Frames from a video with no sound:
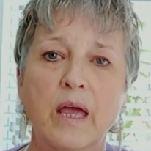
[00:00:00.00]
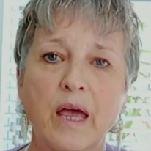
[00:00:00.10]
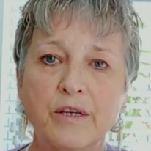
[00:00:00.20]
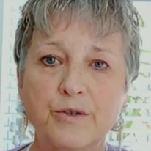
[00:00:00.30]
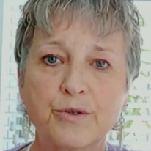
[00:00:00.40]

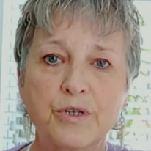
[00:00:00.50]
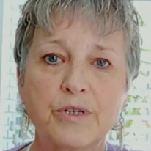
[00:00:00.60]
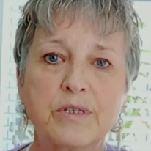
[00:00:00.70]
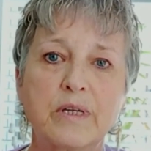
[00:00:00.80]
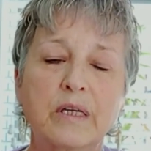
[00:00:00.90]
Estrogen
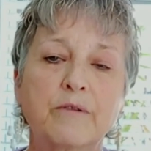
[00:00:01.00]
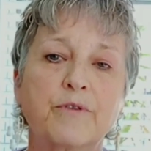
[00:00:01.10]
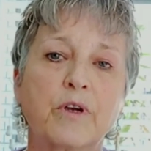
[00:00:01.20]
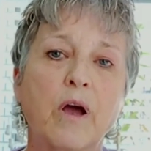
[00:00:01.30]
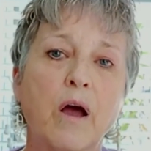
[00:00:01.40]
is needed
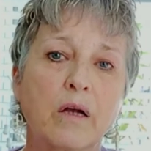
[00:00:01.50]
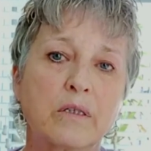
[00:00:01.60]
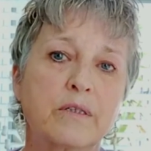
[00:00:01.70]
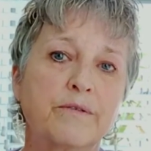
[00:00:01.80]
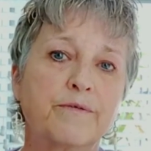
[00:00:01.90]
for
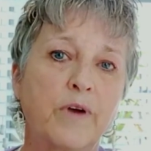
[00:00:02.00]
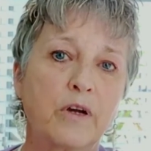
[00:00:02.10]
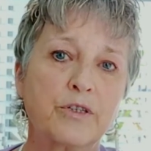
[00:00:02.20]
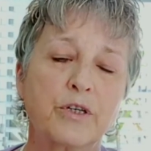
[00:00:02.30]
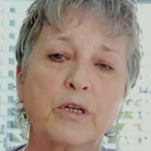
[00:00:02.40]
cognitive
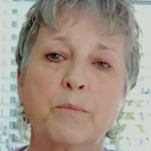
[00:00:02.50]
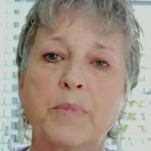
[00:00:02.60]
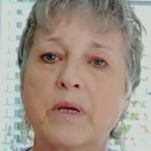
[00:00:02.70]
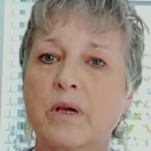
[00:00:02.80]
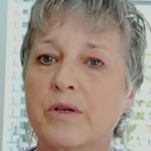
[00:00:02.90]
function
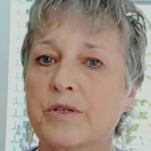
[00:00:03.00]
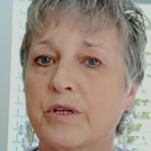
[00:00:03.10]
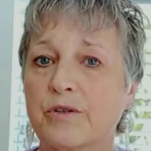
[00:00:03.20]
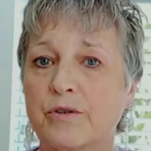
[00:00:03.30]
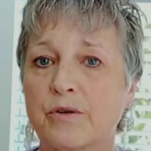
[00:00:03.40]
because it
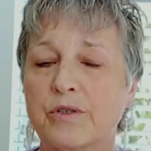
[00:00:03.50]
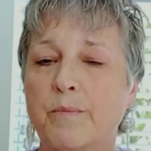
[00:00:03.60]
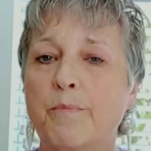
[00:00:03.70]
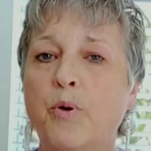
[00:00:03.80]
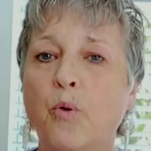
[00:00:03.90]
exerts
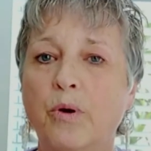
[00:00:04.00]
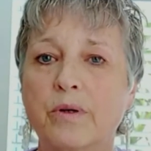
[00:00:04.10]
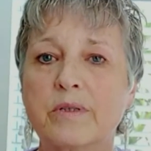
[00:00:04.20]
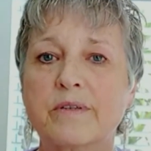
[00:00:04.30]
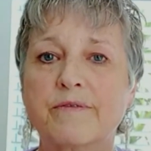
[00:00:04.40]

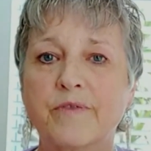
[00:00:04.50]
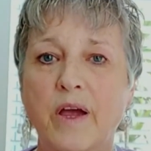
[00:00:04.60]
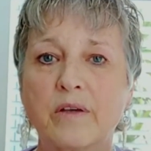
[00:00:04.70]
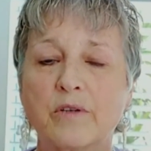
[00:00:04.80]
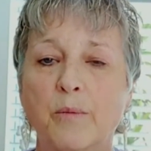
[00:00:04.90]
important
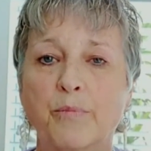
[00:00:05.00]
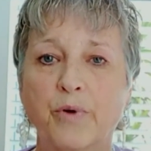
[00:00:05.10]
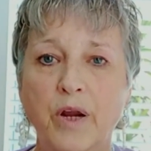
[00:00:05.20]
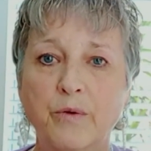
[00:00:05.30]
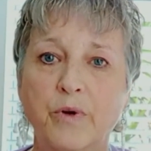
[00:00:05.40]
effects on
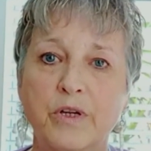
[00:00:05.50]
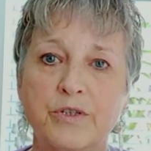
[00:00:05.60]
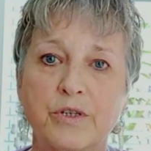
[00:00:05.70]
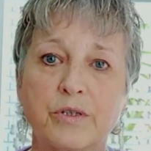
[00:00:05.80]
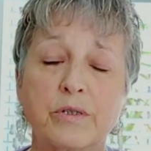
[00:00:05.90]
brain
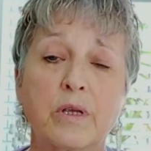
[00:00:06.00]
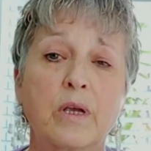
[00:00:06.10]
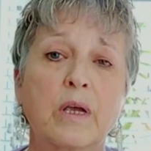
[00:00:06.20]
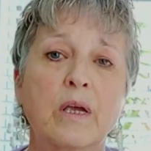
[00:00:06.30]
regions